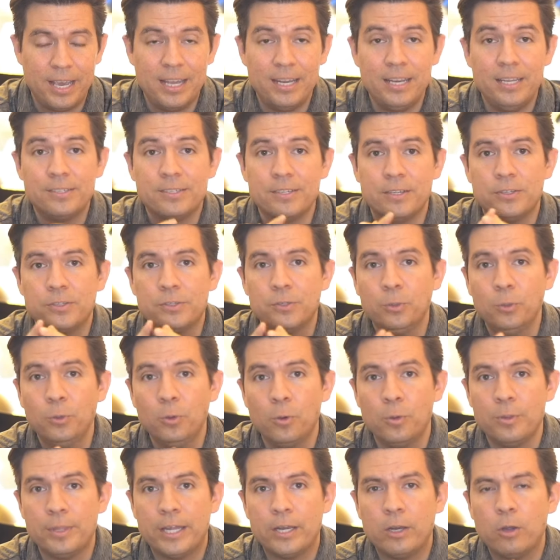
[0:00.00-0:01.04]
and is a
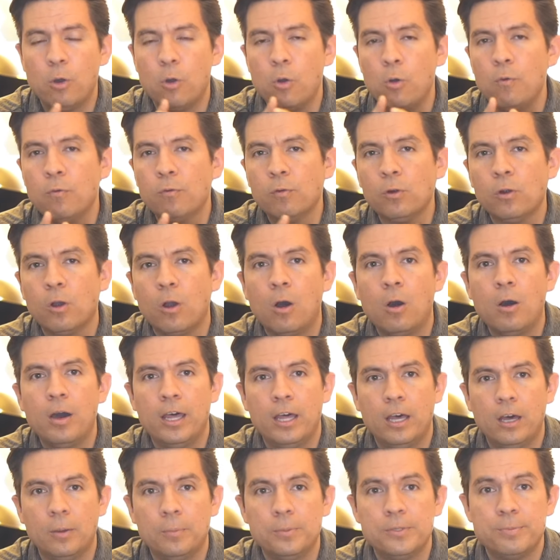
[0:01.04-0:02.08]
tool that overall
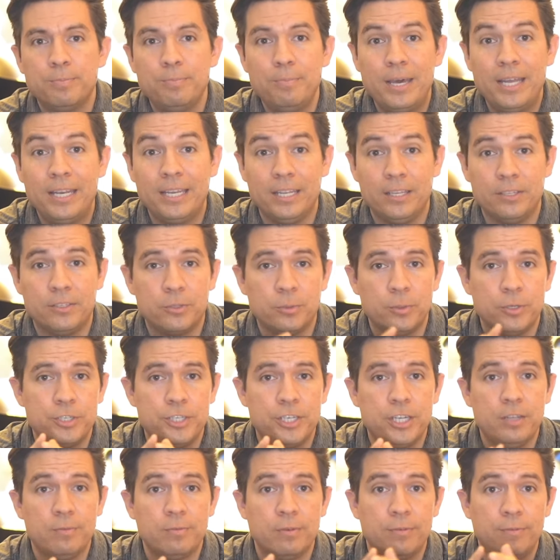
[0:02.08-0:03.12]
helps many to
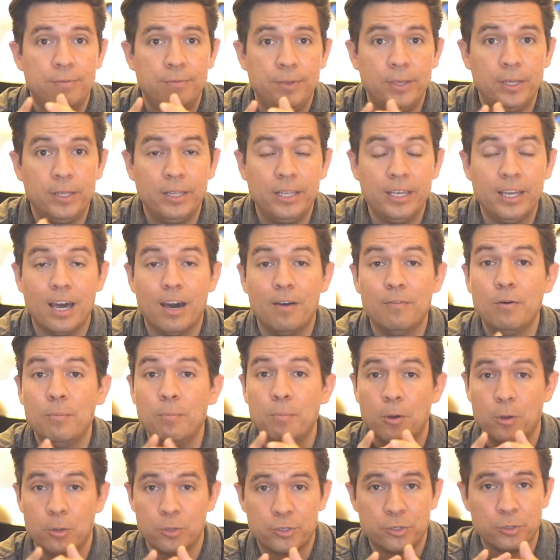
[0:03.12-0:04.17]
achieve a feeling of
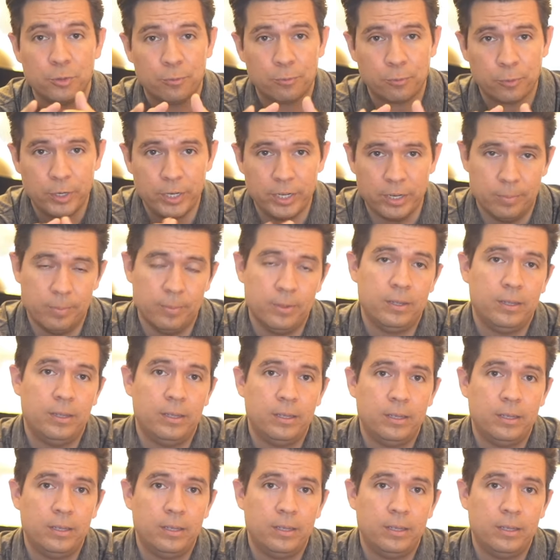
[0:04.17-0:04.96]
emotional freedom.